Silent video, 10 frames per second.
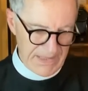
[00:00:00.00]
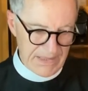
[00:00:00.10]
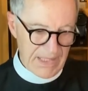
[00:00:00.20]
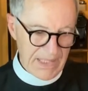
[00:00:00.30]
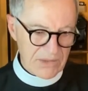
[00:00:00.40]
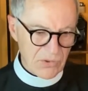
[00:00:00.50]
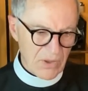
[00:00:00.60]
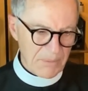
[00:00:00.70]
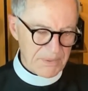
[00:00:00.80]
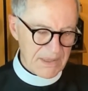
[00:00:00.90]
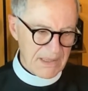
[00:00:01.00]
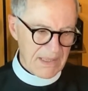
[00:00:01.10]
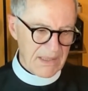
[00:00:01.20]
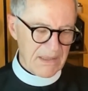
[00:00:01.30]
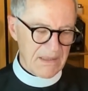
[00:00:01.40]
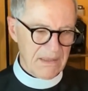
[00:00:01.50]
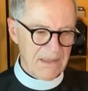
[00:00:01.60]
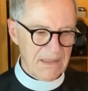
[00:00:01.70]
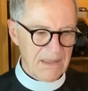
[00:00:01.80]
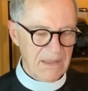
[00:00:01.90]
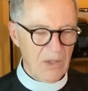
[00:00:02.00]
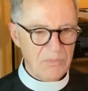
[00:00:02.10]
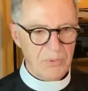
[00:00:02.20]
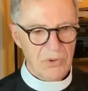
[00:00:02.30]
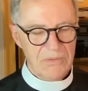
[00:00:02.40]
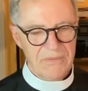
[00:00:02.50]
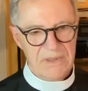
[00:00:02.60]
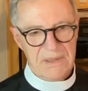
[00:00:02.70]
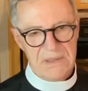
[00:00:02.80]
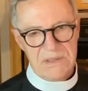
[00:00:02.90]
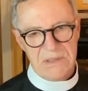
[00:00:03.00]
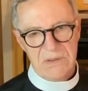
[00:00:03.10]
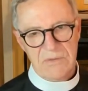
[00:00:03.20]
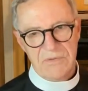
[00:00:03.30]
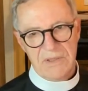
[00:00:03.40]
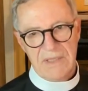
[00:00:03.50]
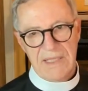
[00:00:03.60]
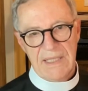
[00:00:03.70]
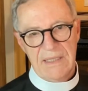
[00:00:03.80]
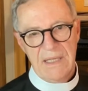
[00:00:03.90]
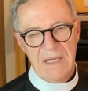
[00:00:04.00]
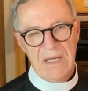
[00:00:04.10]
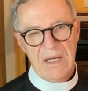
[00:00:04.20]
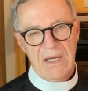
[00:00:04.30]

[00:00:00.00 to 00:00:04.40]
and I grew up in a in an outport village in Newfoundland